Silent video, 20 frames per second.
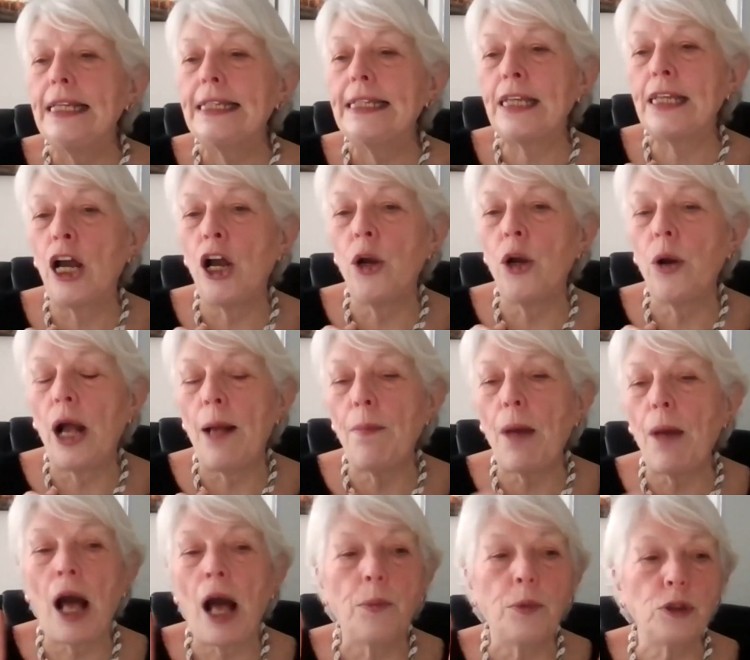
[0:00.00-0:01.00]
So
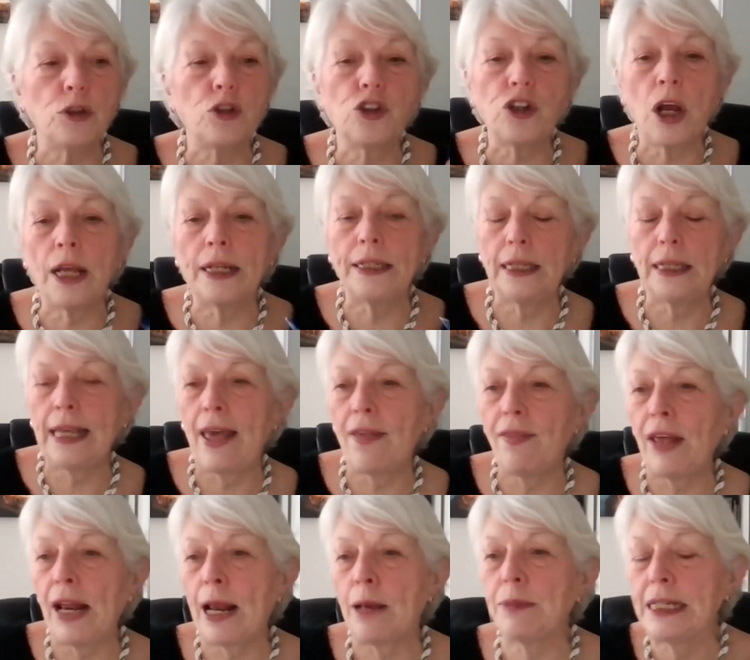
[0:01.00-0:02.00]
I will try and get
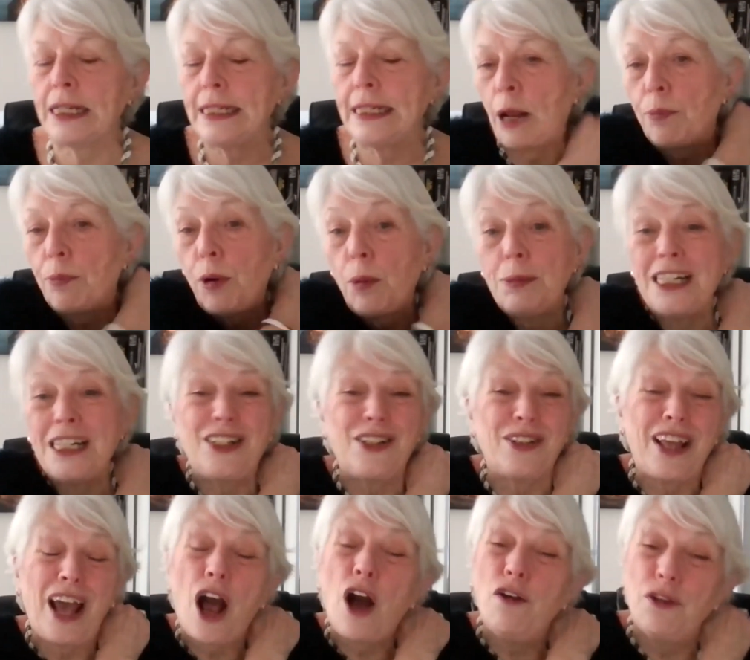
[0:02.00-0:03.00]
that update. I'll probably
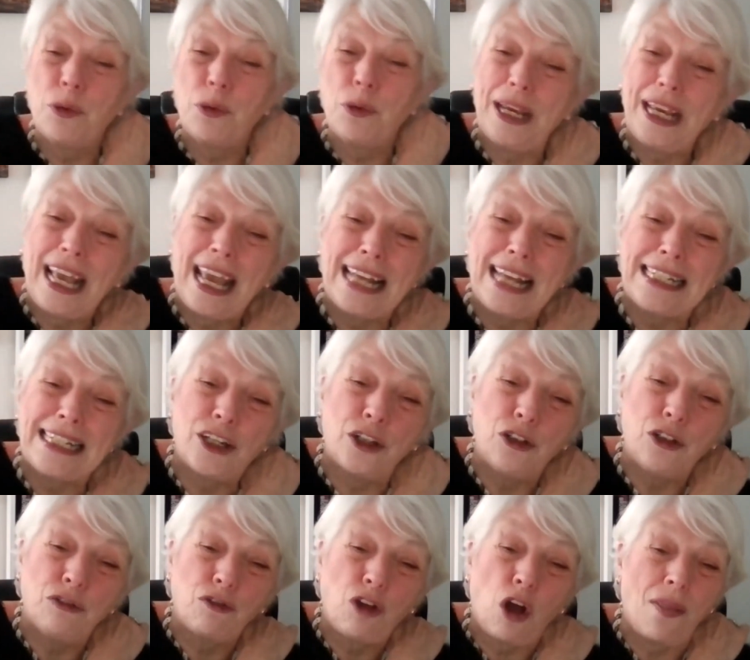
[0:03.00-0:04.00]
do that over the weekend, so
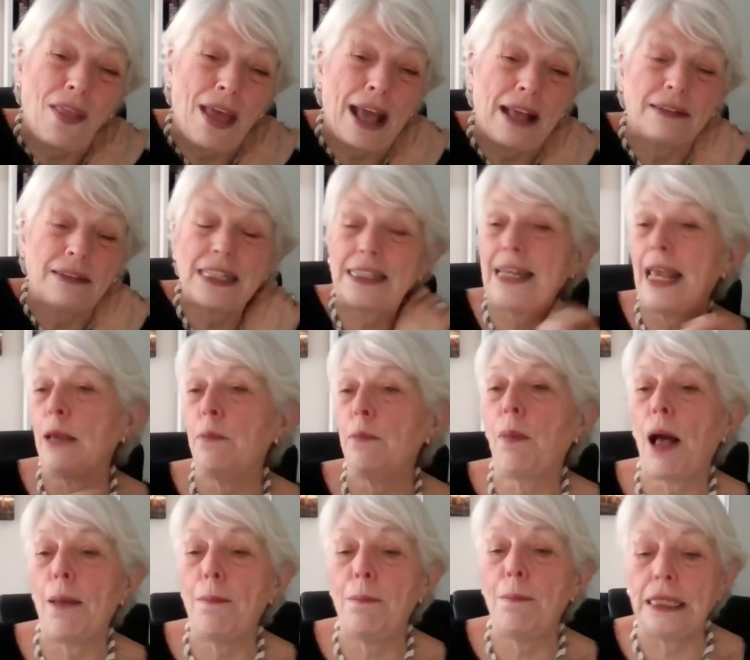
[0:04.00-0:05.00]
you've got that, say,
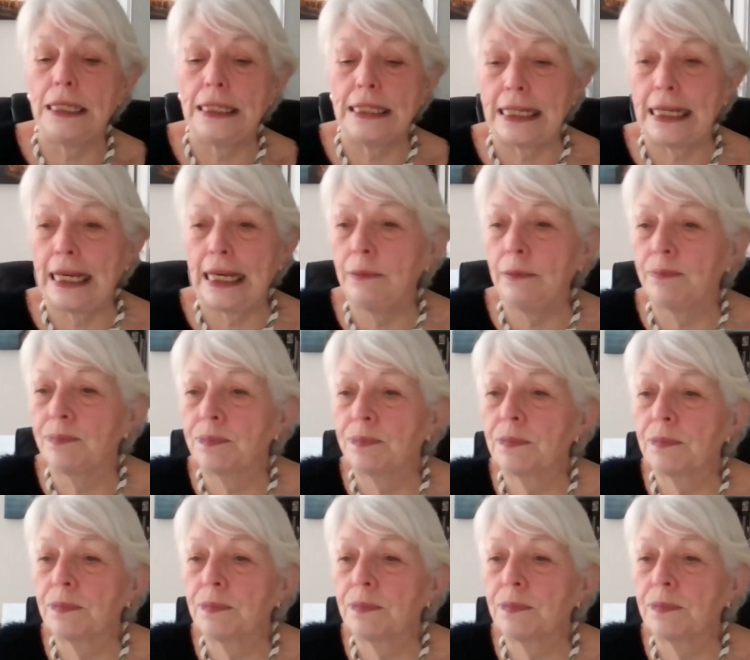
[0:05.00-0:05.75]
by Monday.